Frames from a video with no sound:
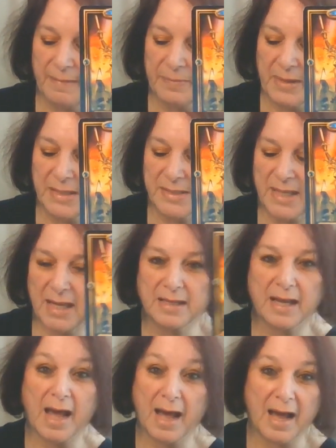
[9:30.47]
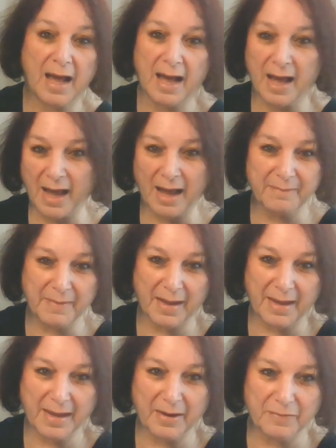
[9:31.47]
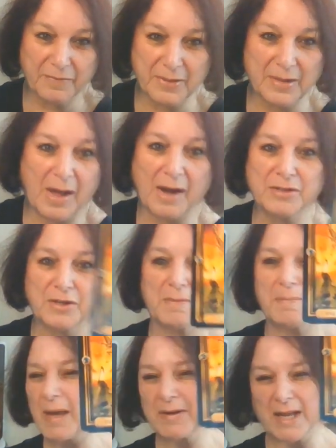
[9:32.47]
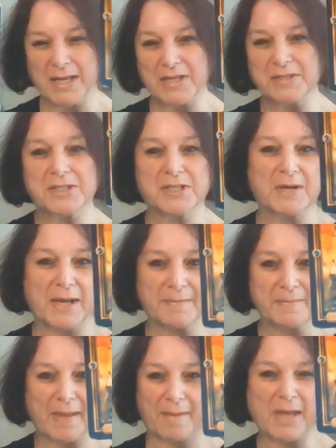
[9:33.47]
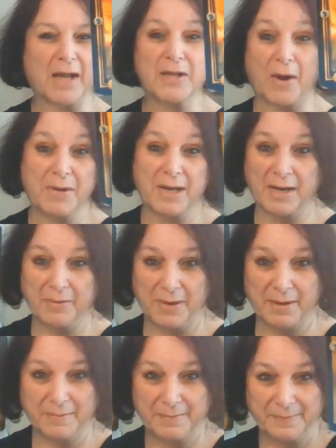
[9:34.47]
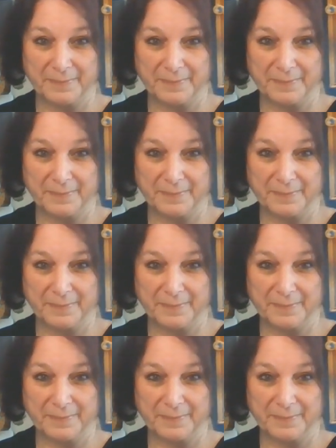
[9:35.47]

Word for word: he said, "I'm here for the long term. You better get used to it. I'm not going anywhere."